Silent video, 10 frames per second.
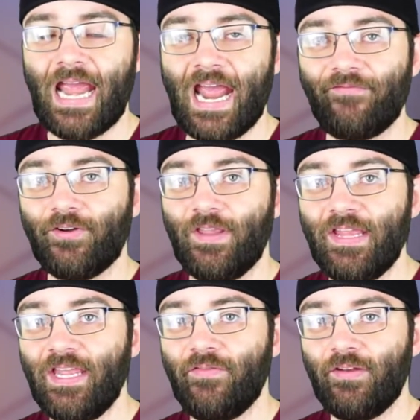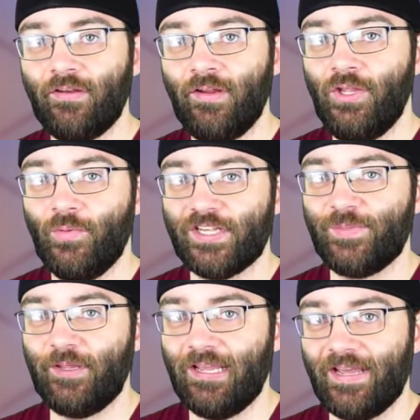after they give it to
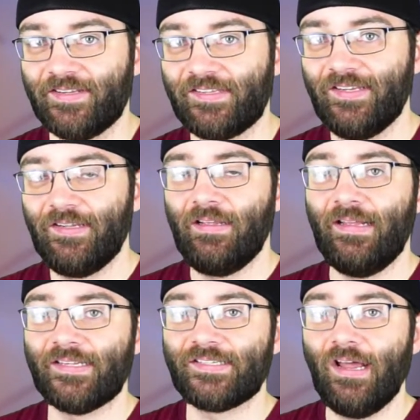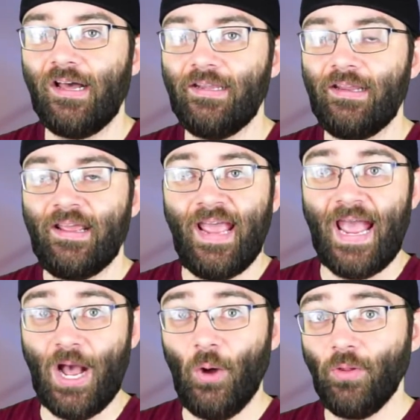USPS. It's not
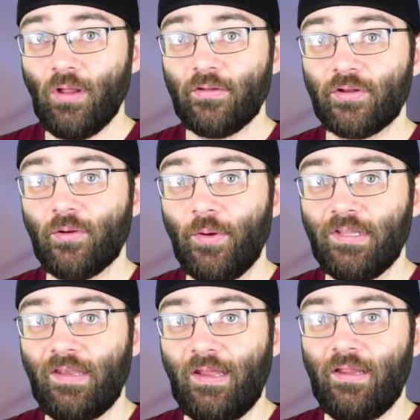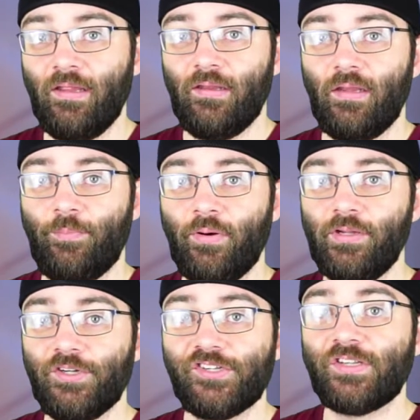how long they're going to take to
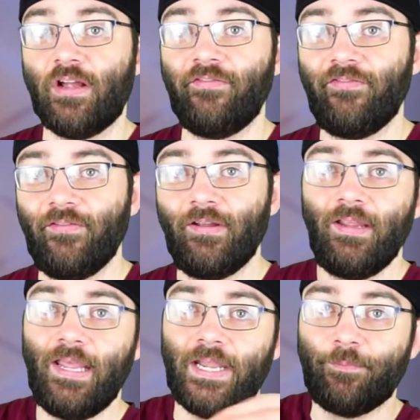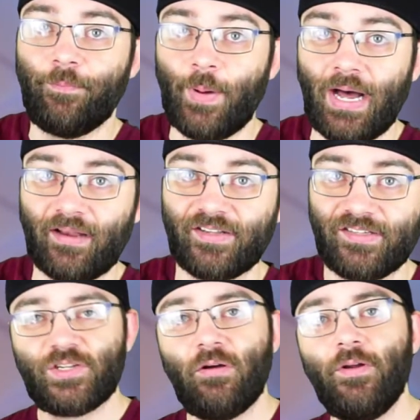put your stuff in a
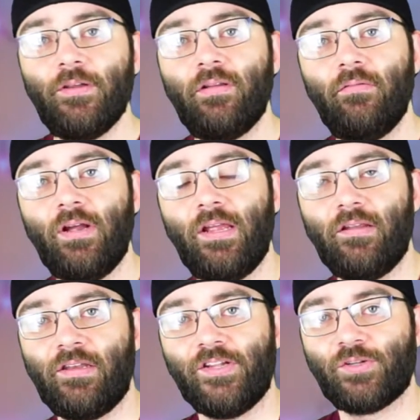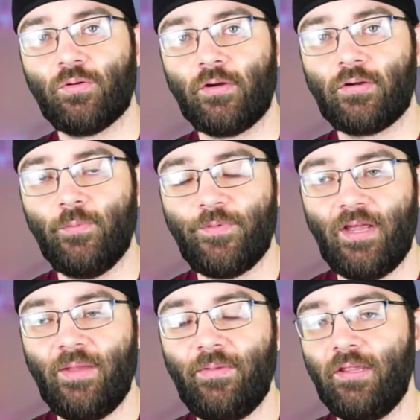box. So I went to a Discord group
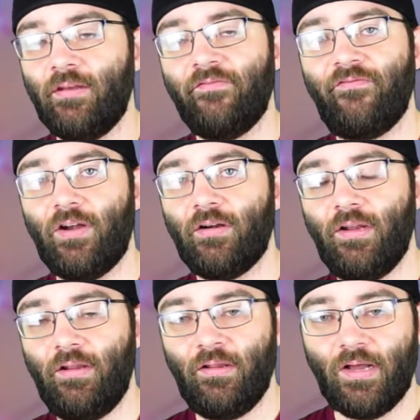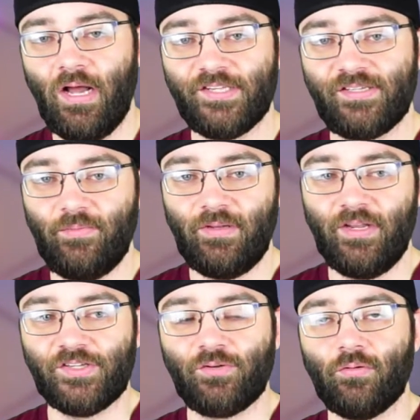that I'm in, very awesome
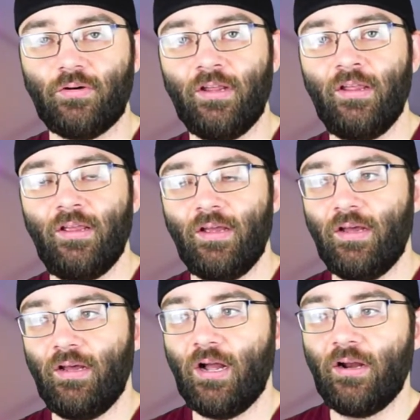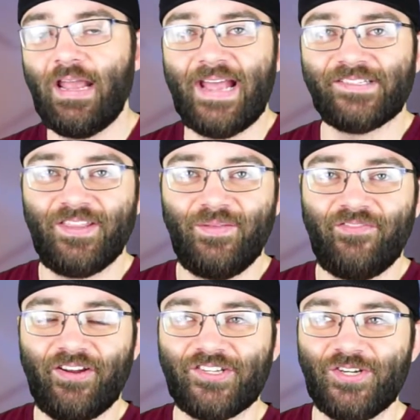Discord. I'm going to ask them
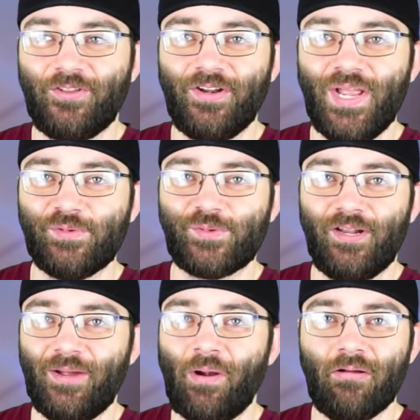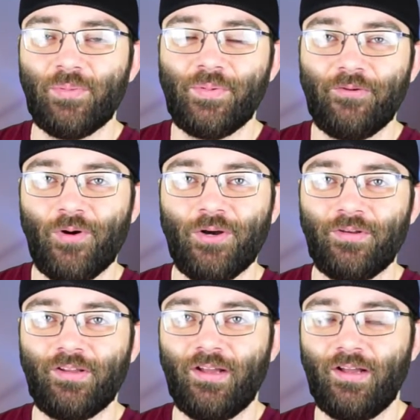if I can show their names, but I probably
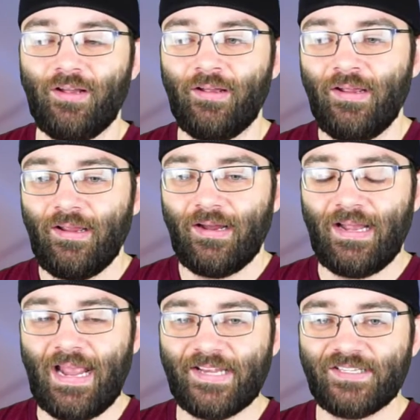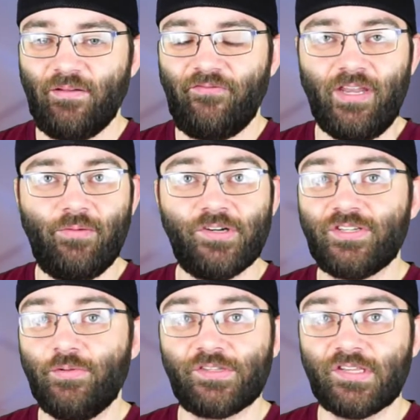won't. I asked them if
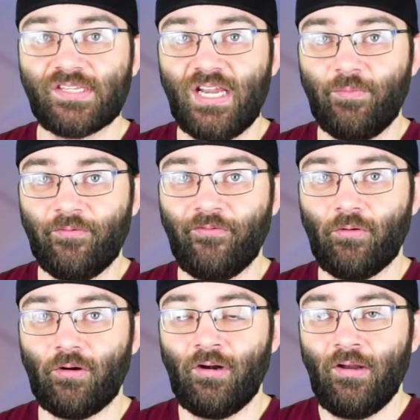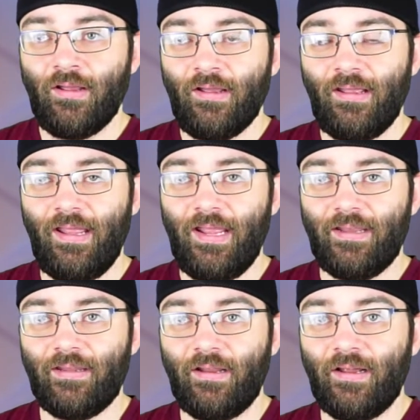anyone's used the site before,
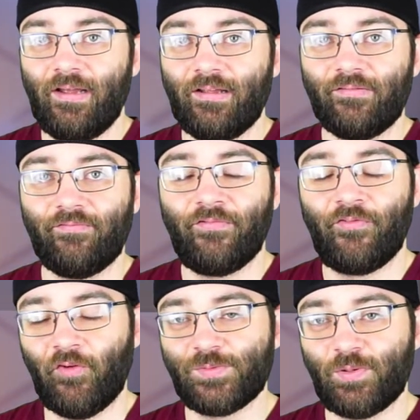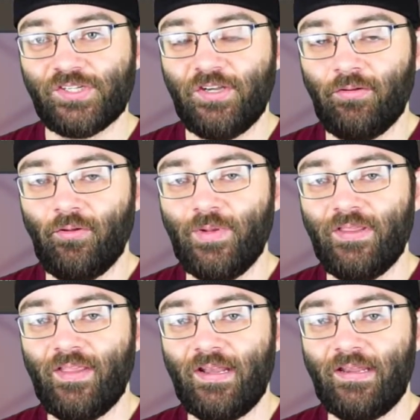and the first person told me
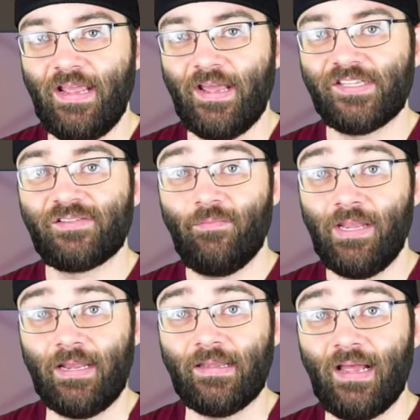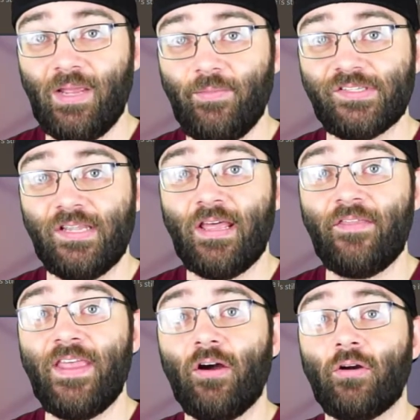that yes, many times, and
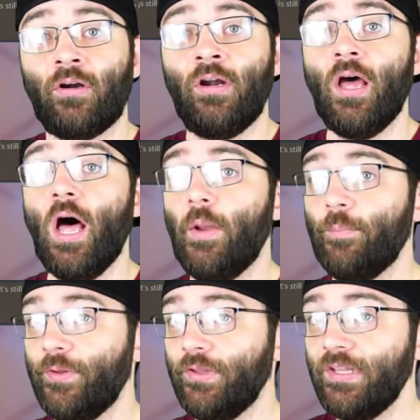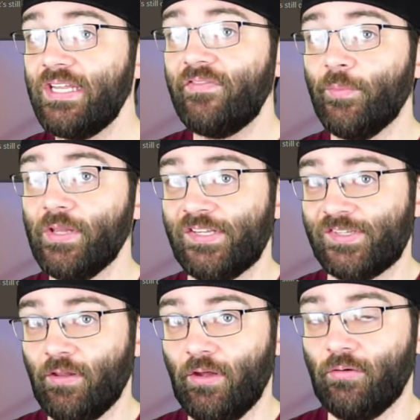that they are unbelievably
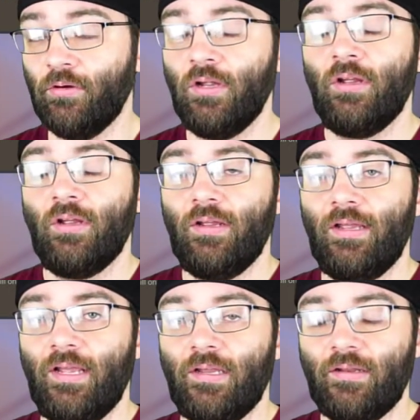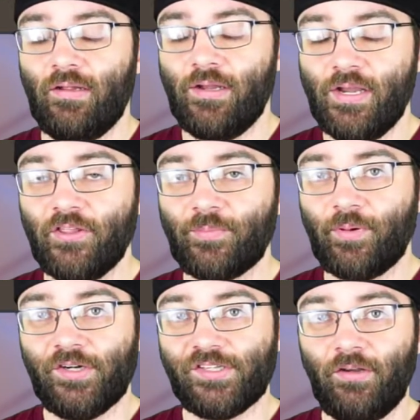slow. And another
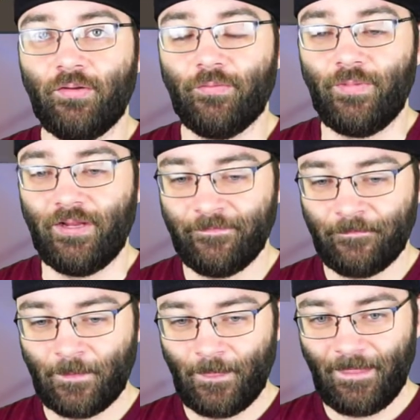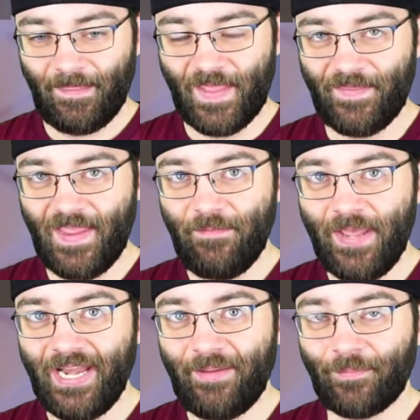person told me that they
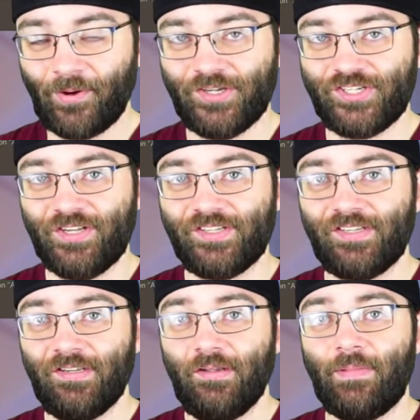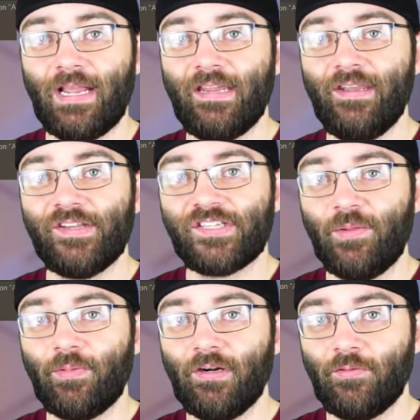made a purchase back in
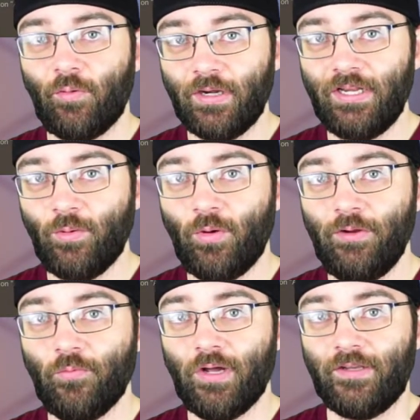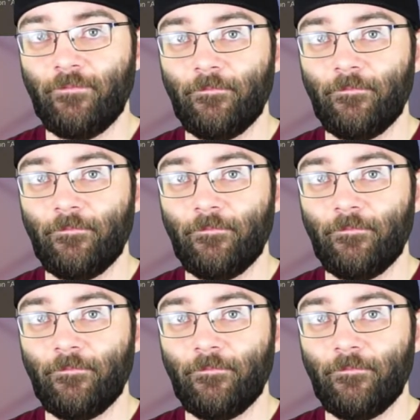December 2021,